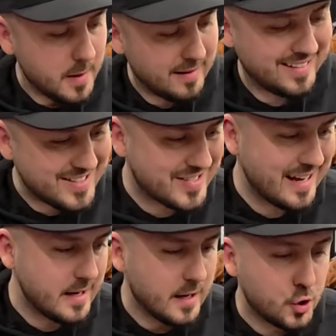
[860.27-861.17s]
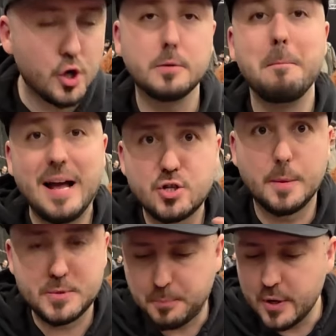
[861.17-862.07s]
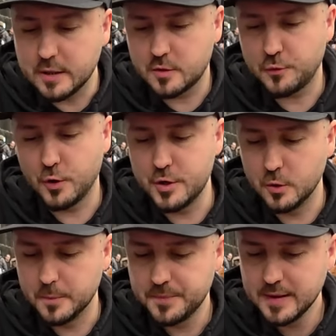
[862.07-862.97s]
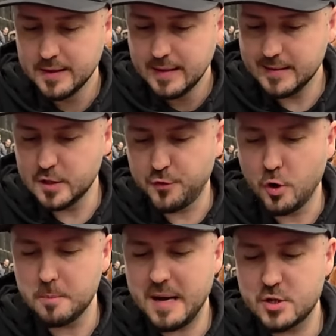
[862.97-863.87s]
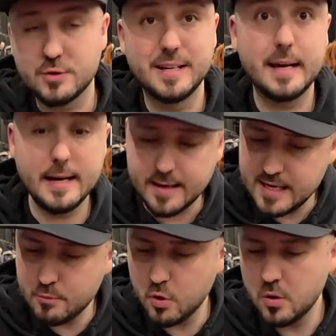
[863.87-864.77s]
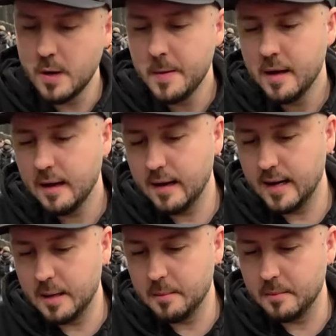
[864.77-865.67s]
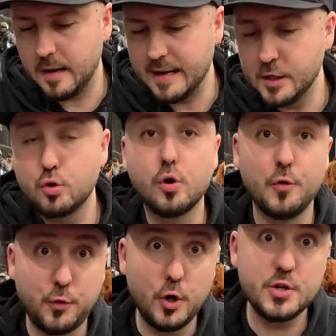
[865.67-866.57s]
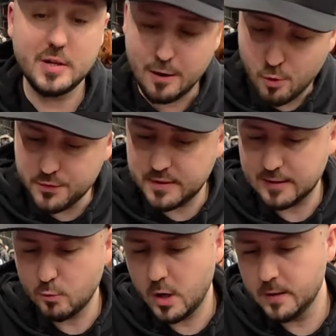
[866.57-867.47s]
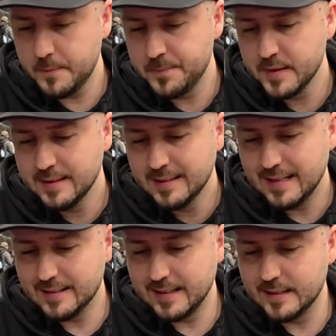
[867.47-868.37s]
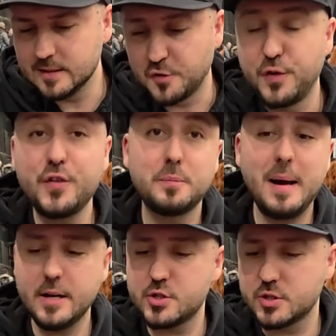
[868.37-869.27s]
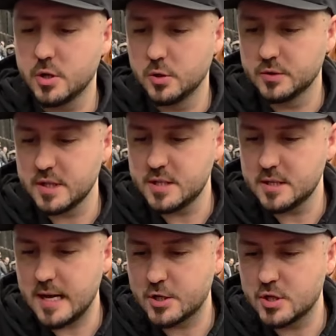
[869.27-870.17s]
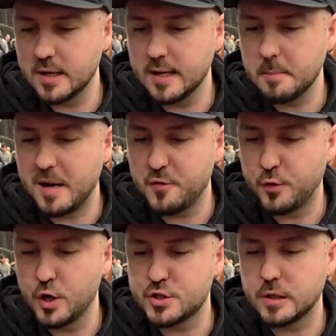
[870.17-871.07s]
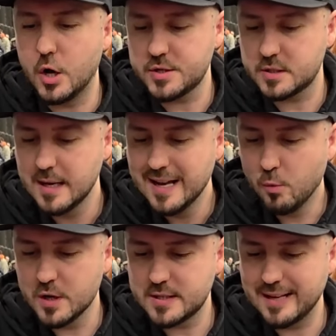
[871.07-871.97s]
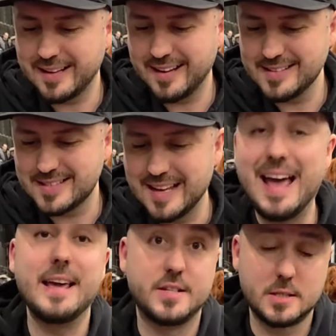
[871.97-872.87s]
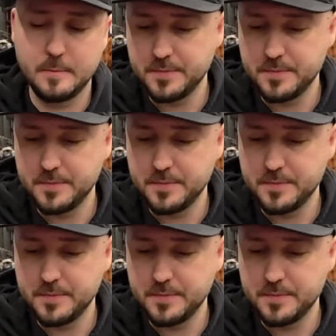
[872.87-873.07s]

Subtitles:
let's say, good matchup spread for you. And then the fourth match was again an Emu. I need to go first. I won that one. And then the fifth match, so this is actually my first loss, was against the Ace.